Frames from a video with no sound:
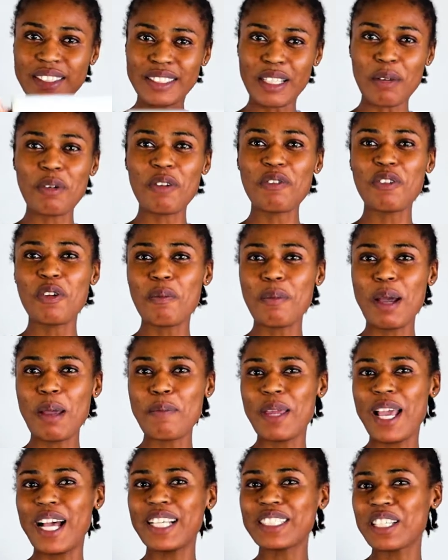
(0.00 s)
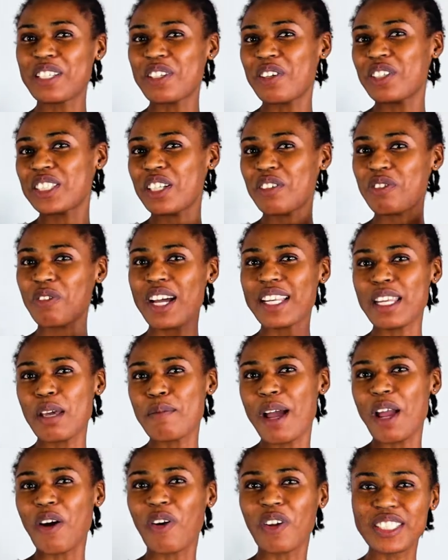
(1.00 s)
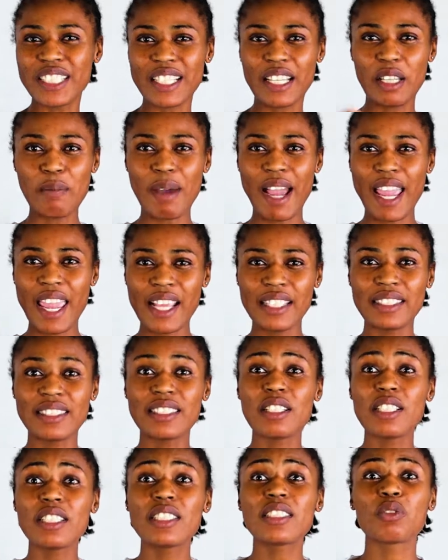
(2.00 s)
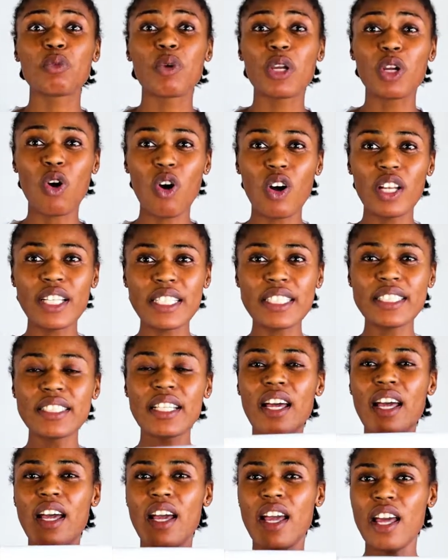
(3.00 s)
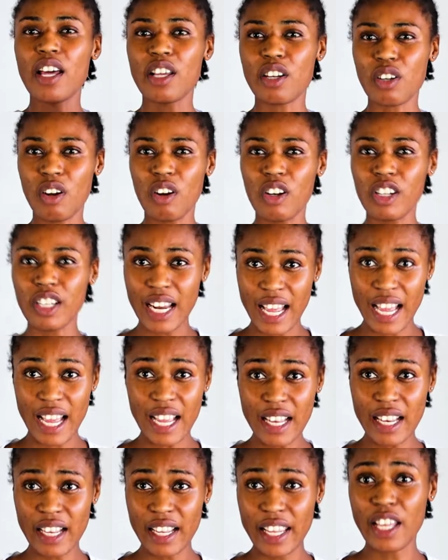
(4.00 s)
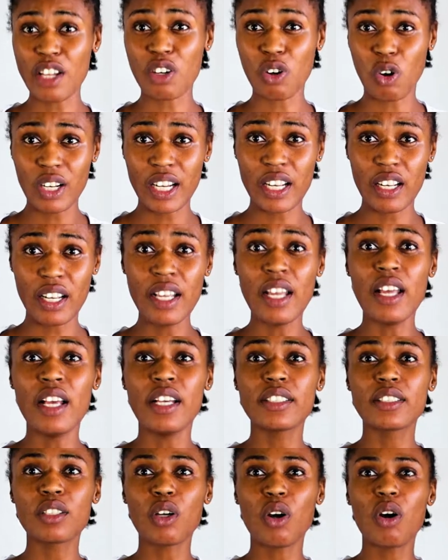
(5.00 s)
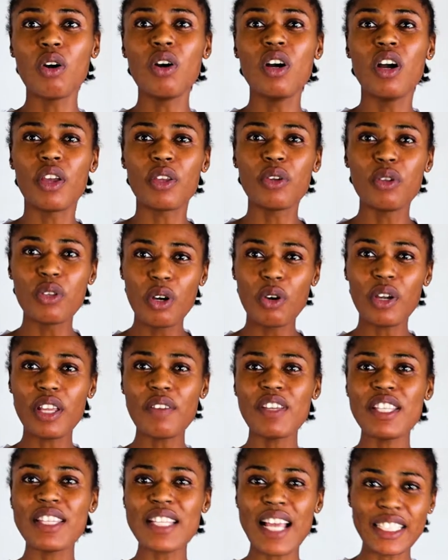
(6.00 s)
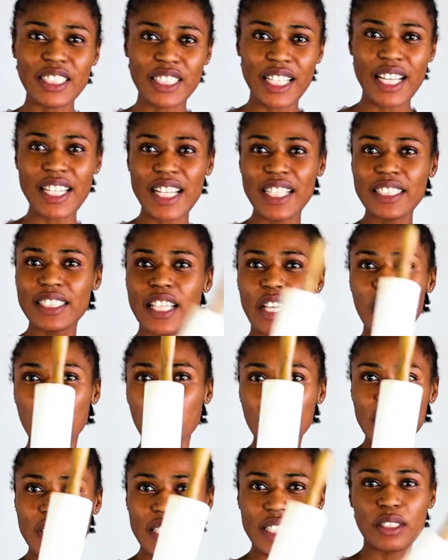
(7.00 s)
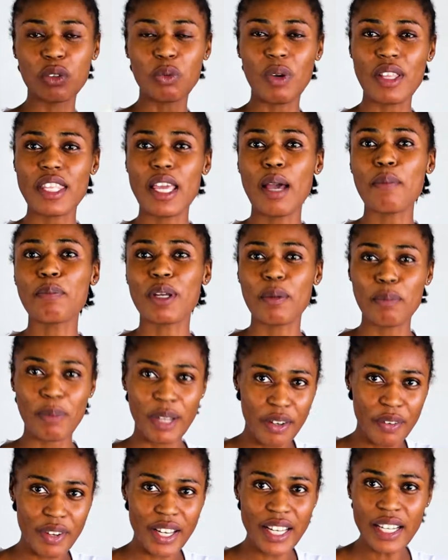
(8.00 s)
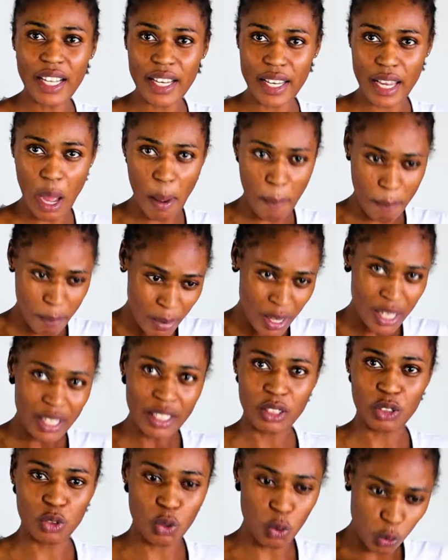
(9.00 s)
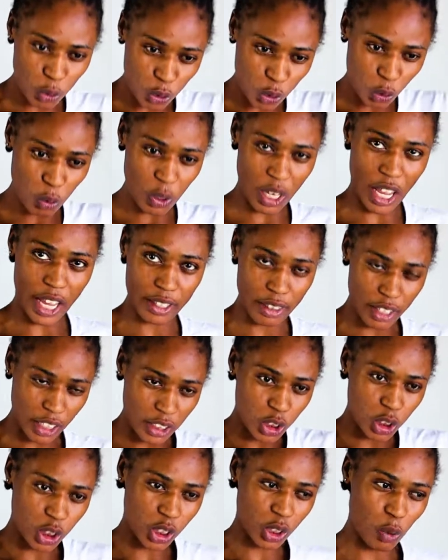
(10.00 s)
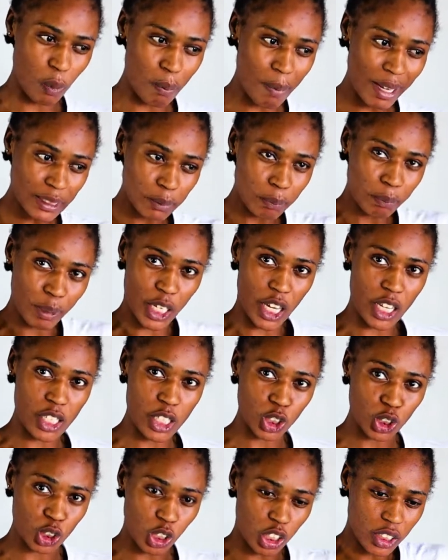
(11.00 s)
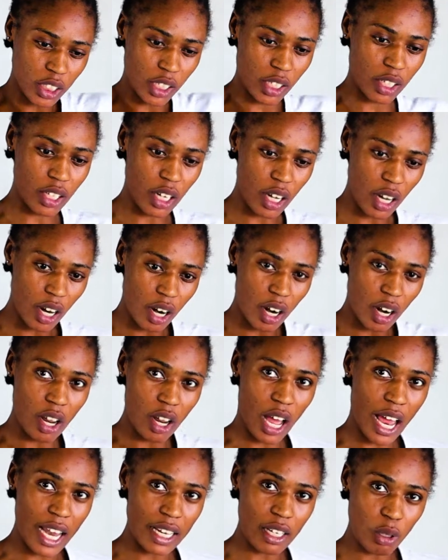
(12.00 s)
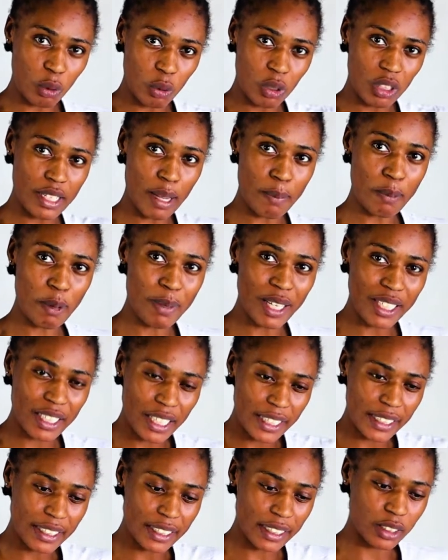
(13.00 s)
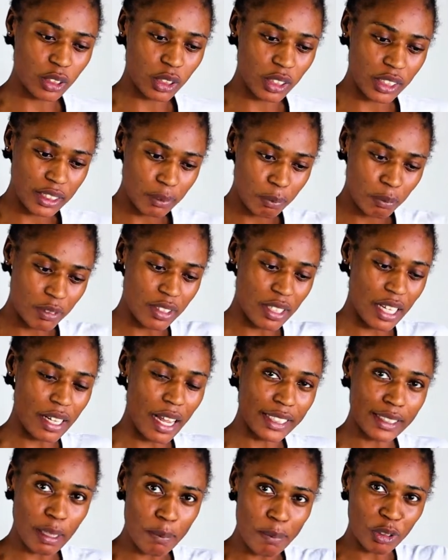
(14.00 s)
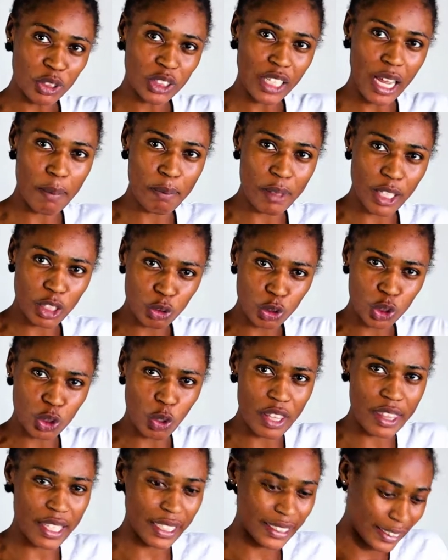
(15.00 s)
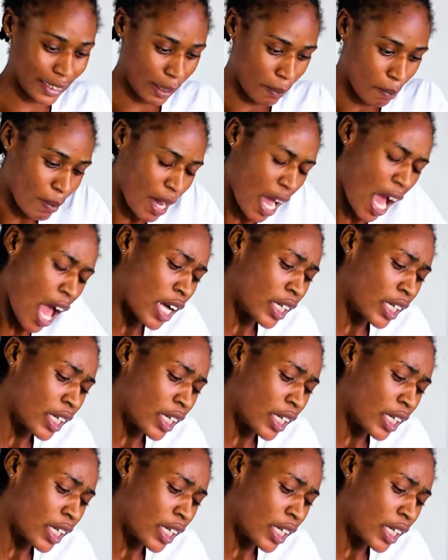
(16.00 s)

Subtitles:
Some of you might be asking yourself, what am I holding in my hands? This, we call it a roller. A roller. So, you know, even Nigerians, they use this when they are preparing yam. You do like this. You must be energetic. Hello, Namibian ladies, it's about time that you join the gym.